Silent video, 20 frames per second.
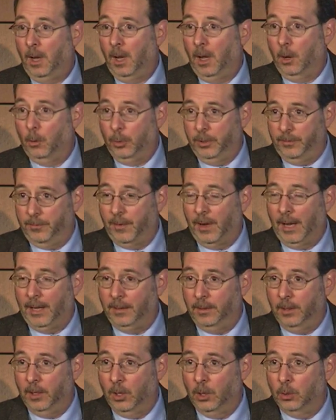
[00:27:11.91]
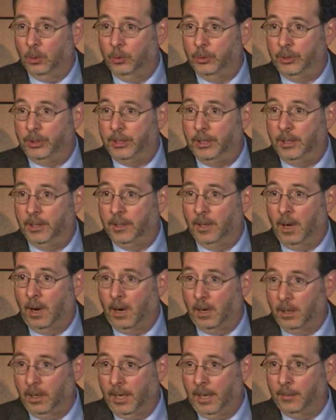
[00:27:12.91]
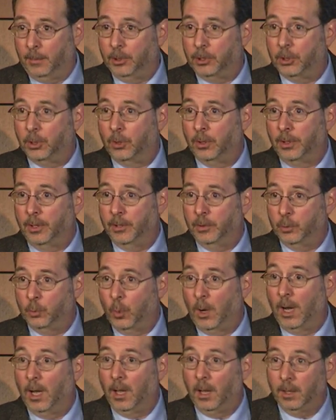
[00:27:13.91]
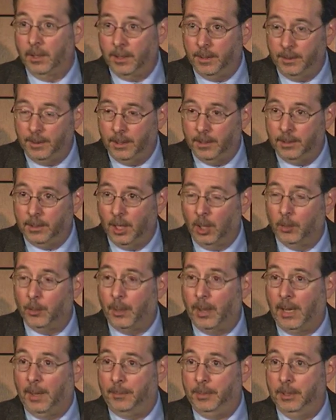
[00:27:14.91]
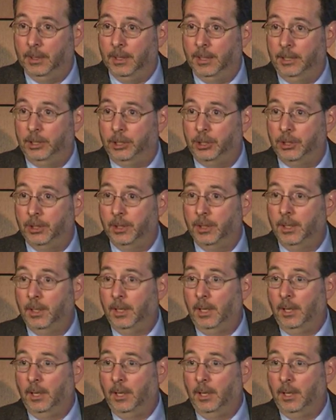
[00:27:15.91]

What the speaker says: we find those in our laboratory as well in the adult population,